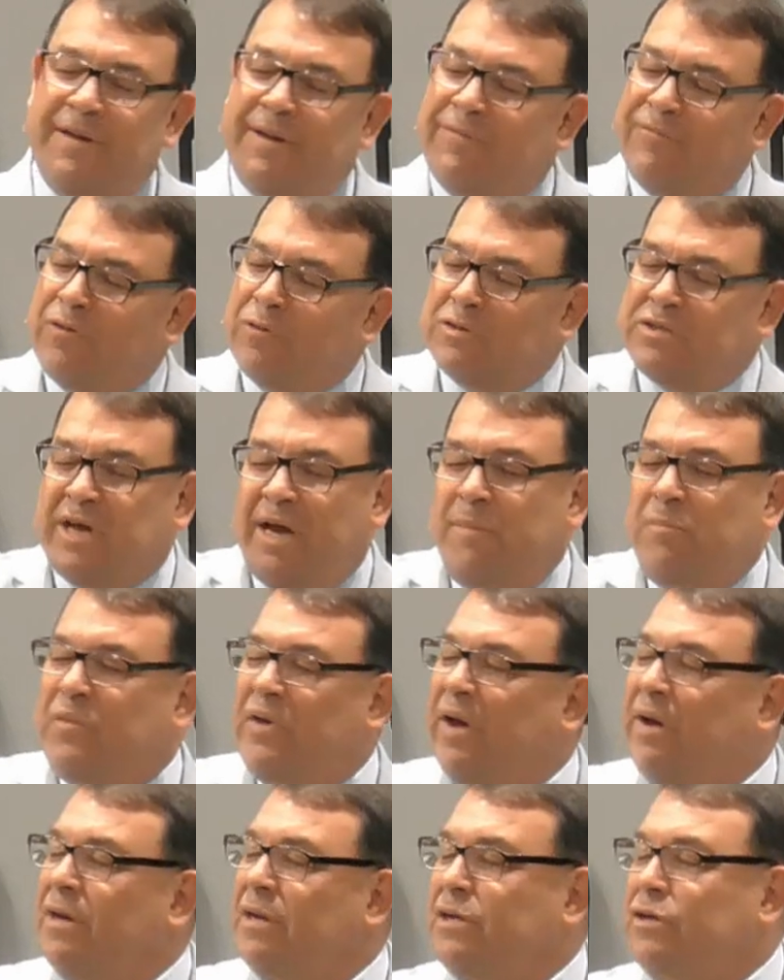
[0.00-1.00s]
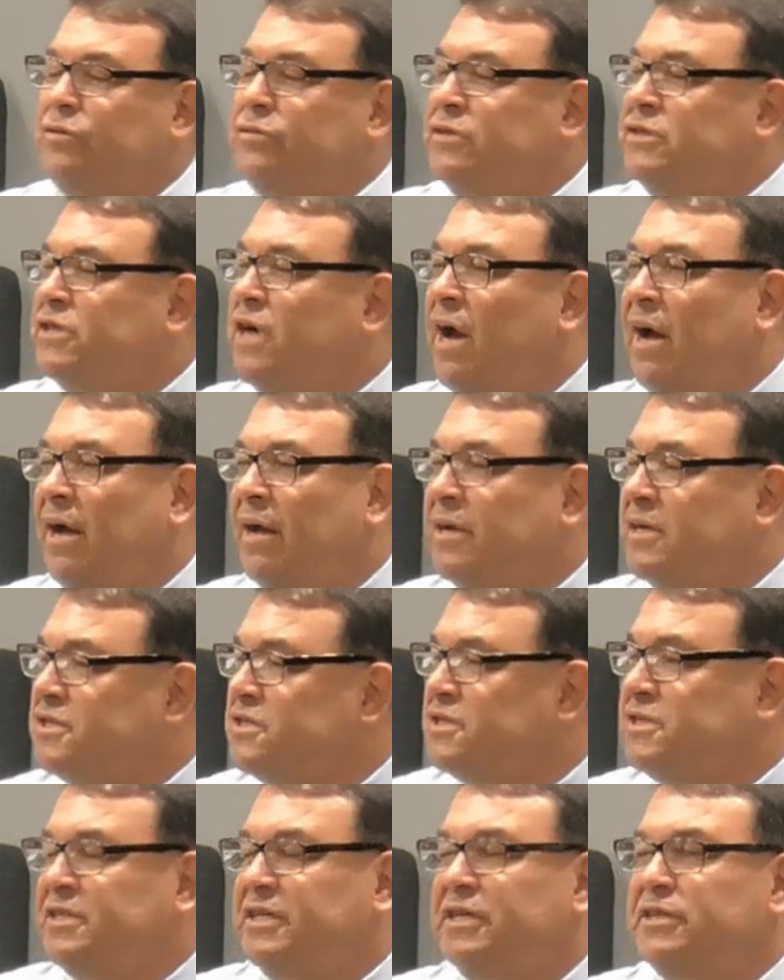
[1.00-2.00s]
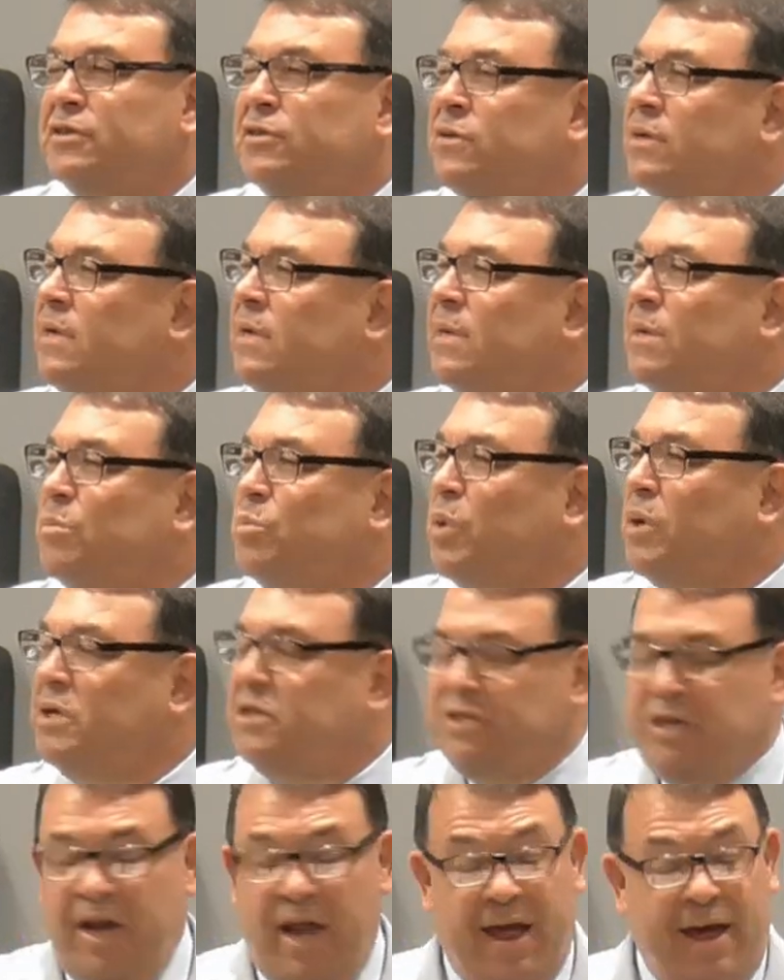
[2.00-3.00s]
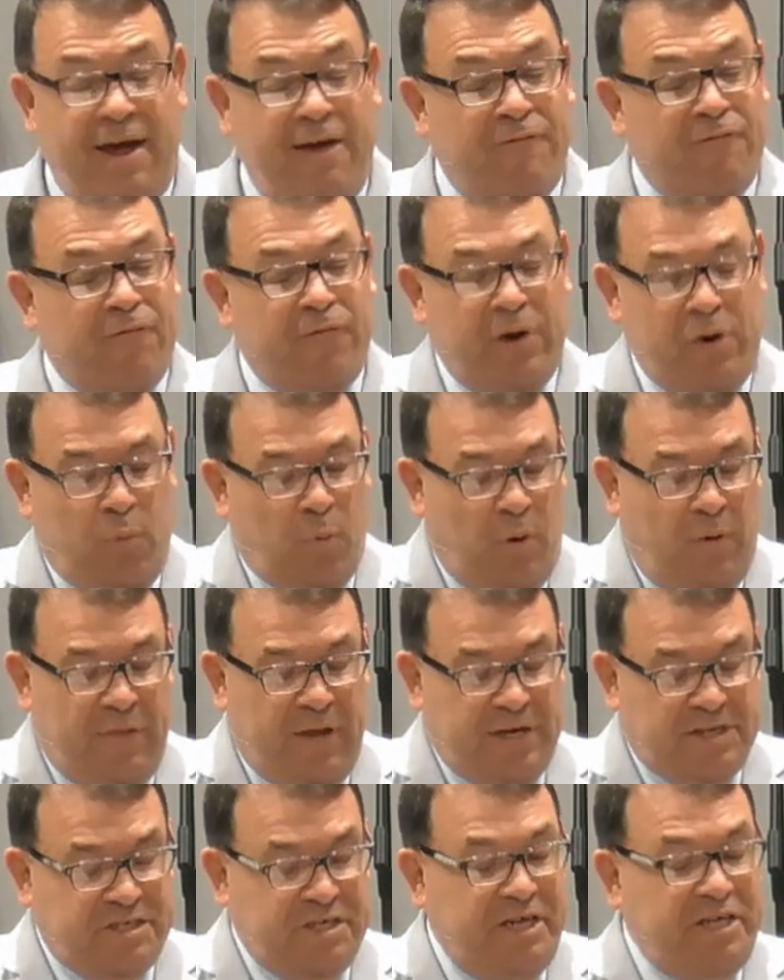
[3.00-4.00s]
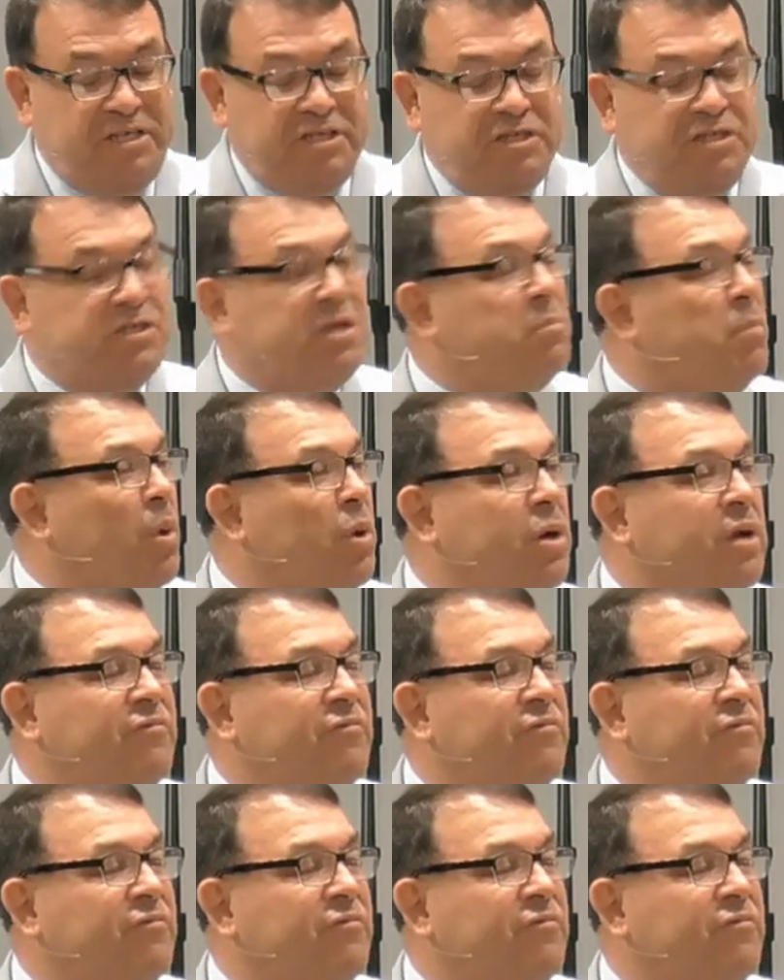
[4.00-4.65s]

Folks, I am telling you, John is still preaching. Everyone that teaches the book